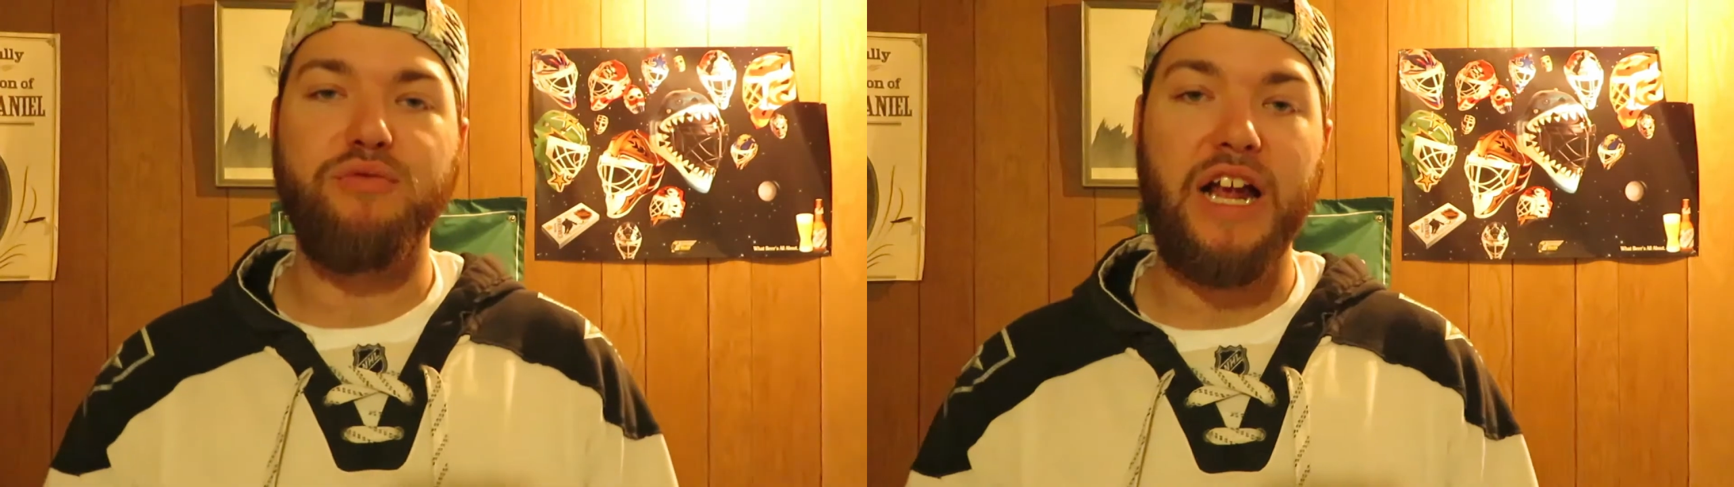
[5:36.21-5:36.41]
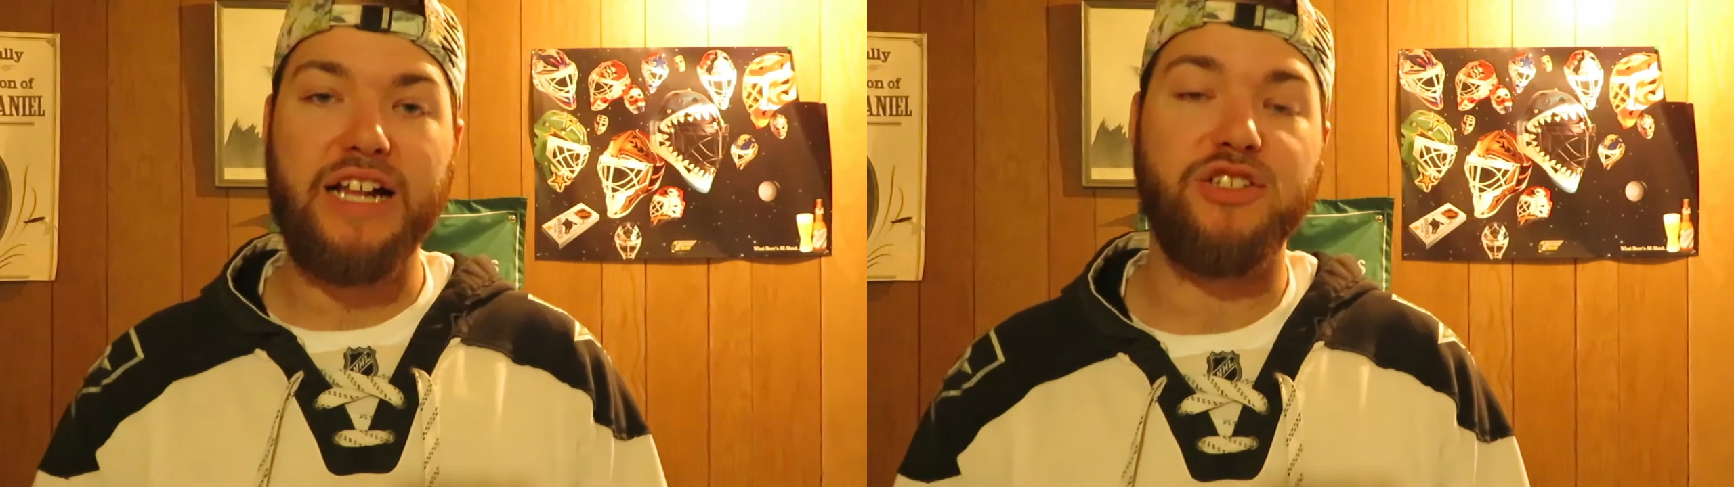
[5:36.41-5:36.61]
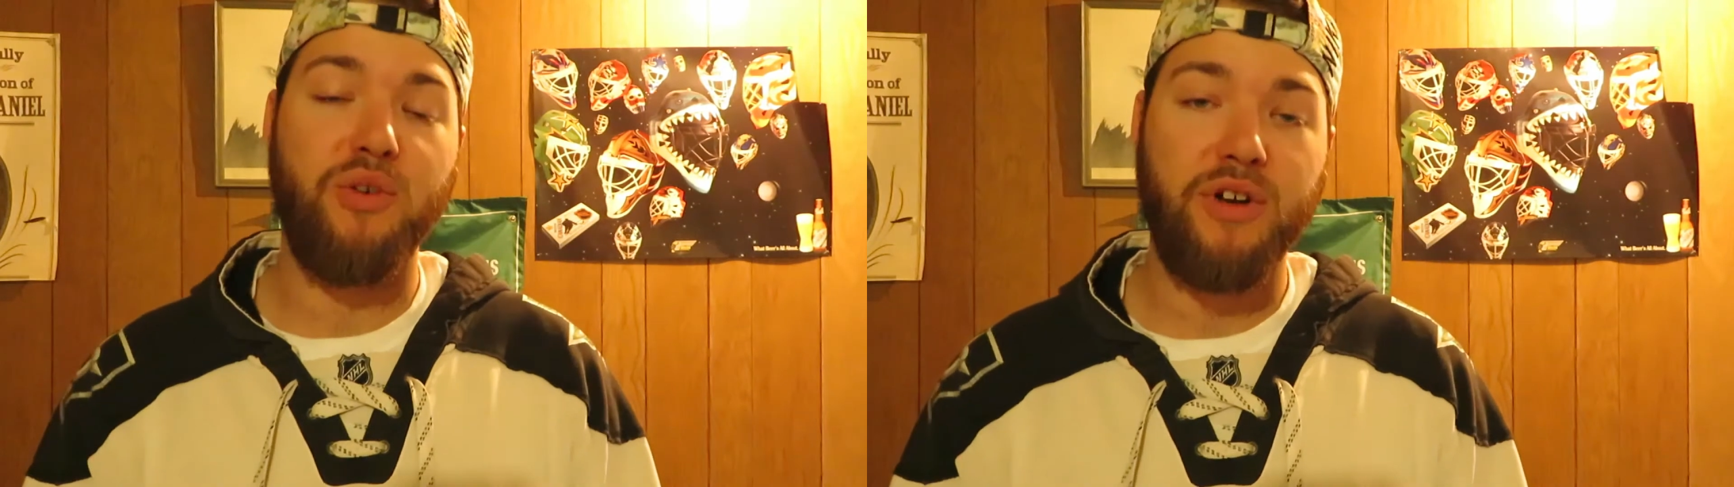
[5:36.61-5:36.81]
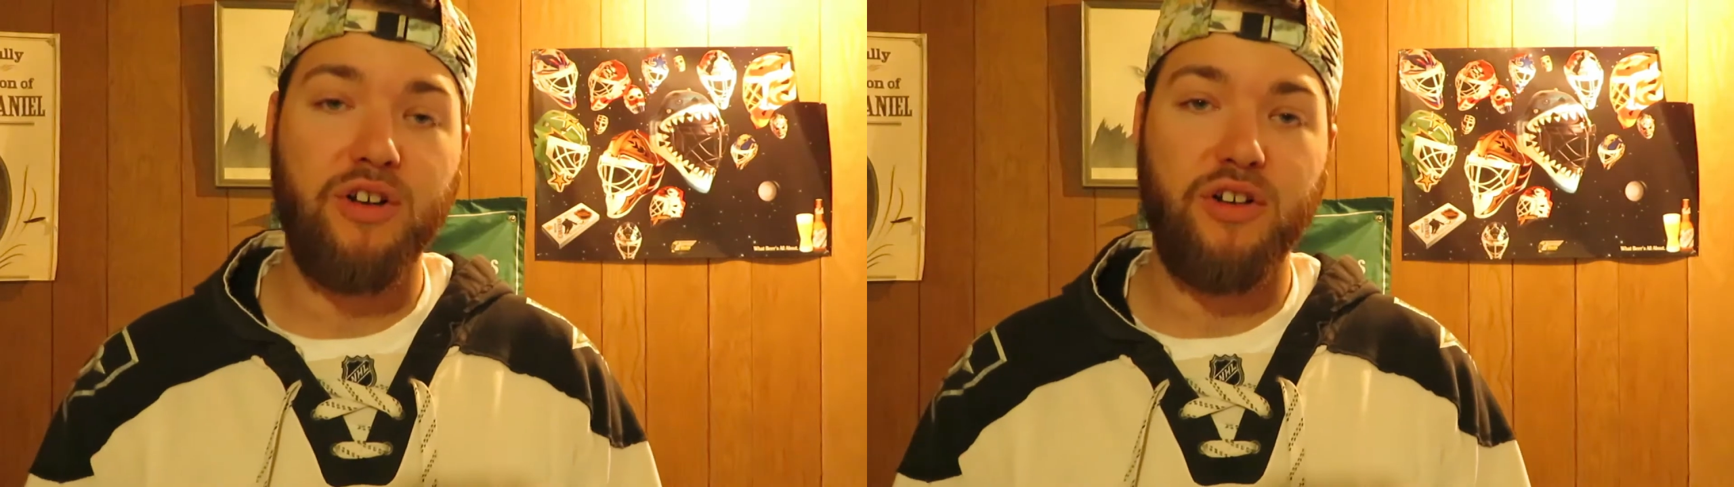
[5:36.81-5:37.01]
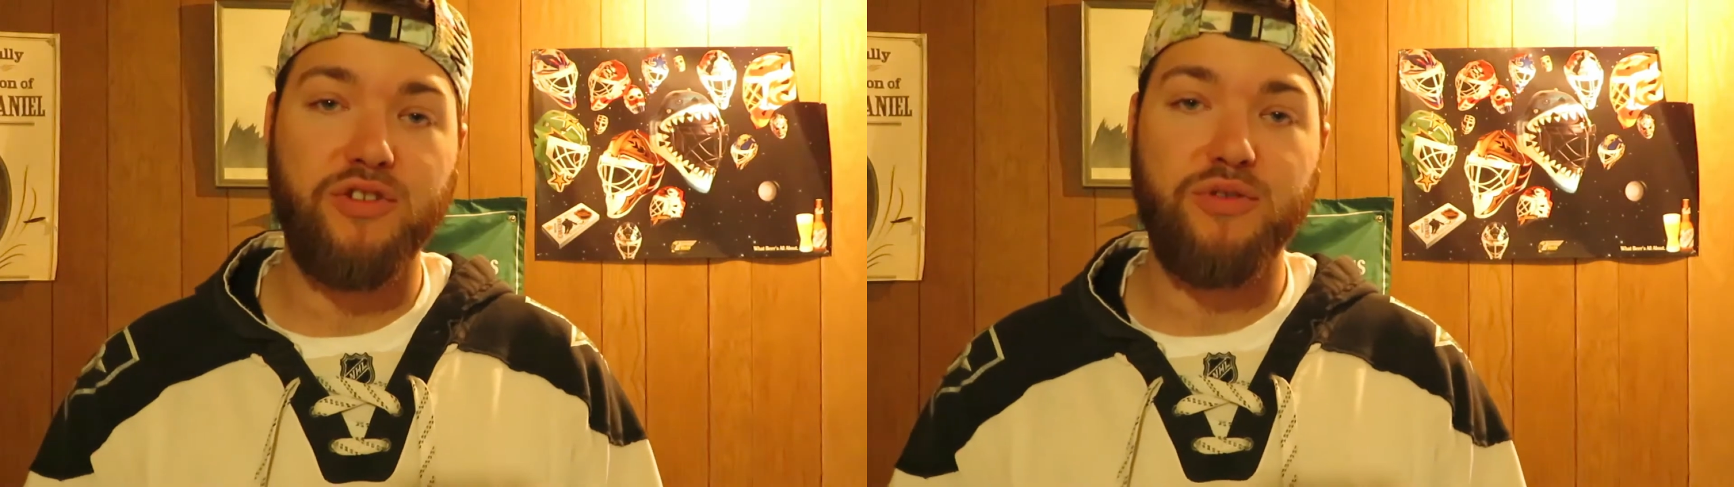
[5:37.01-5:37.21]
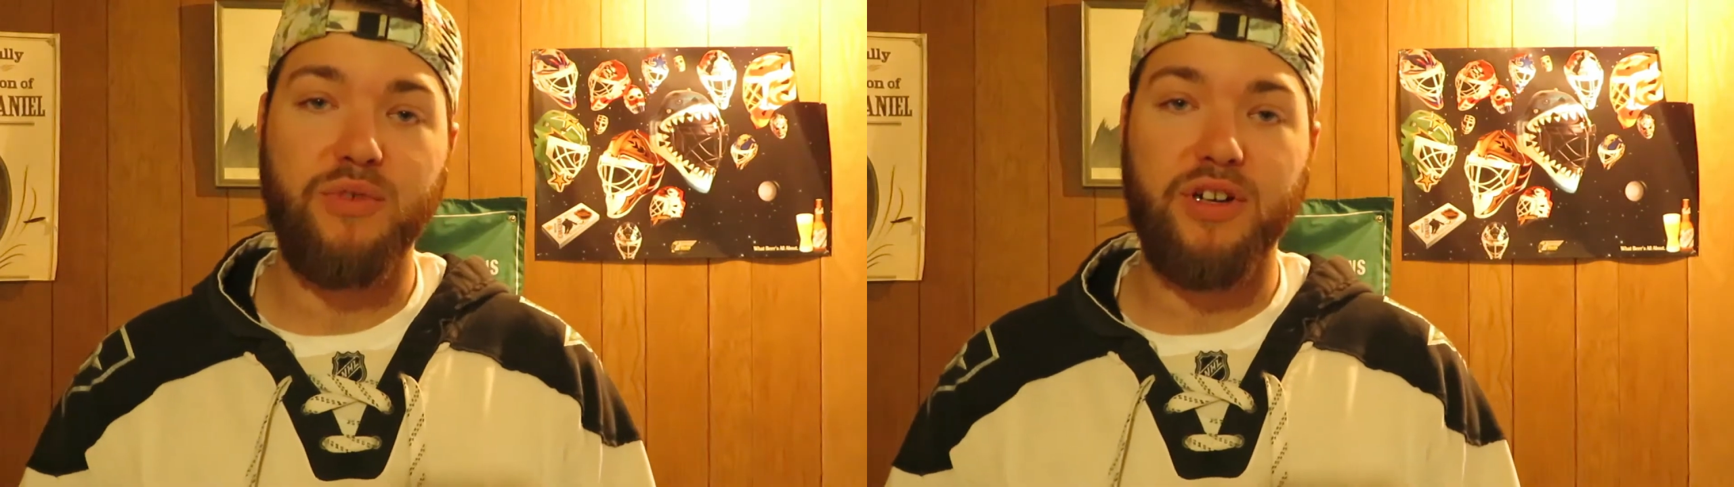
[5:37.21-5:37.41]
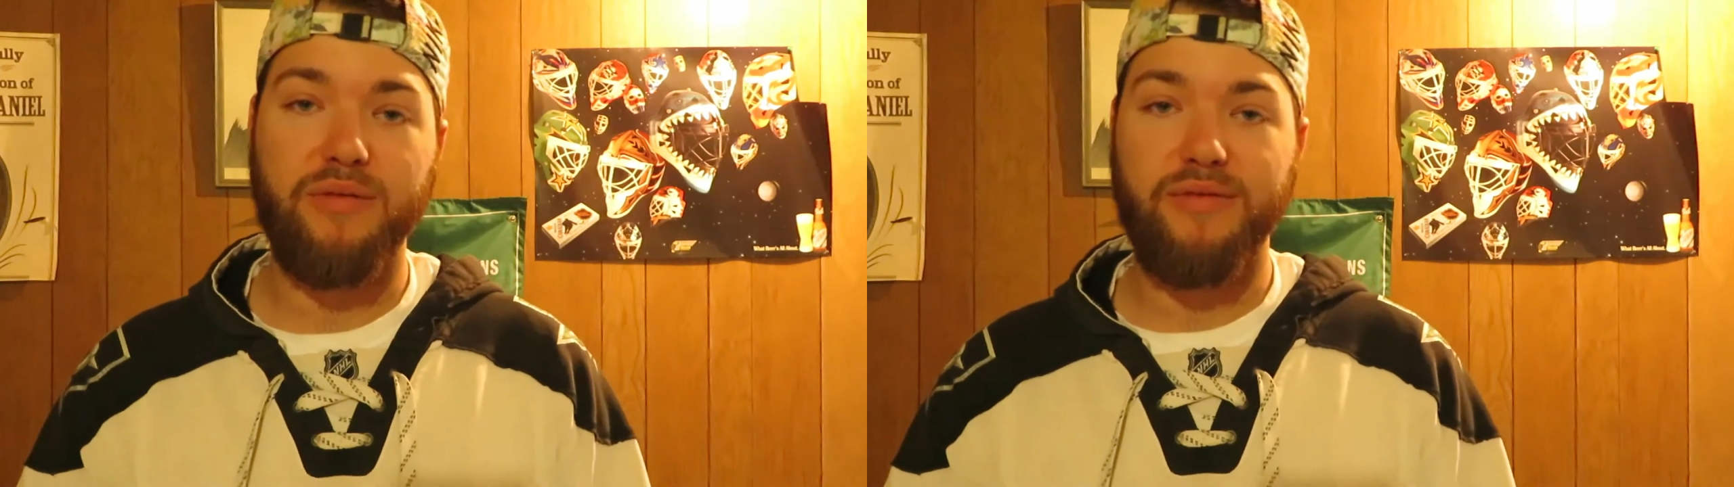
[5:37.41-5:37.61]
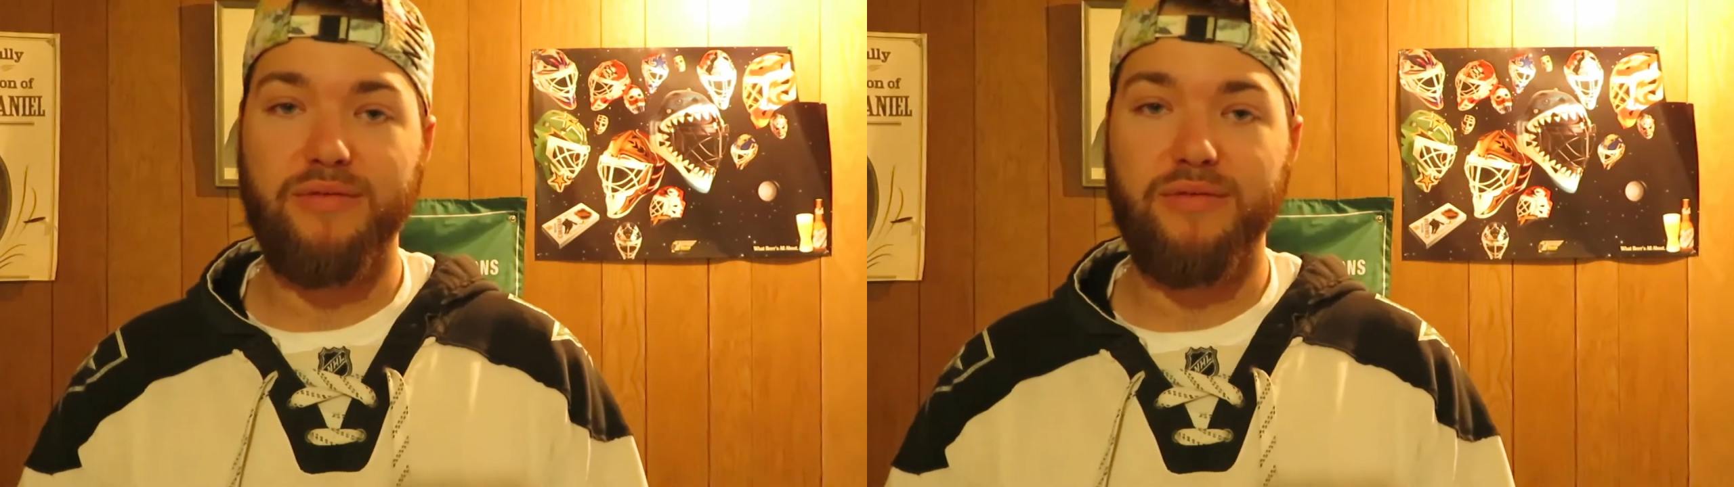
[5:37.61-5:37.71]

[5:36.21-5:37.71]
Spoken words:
Rads go in on a 2-1.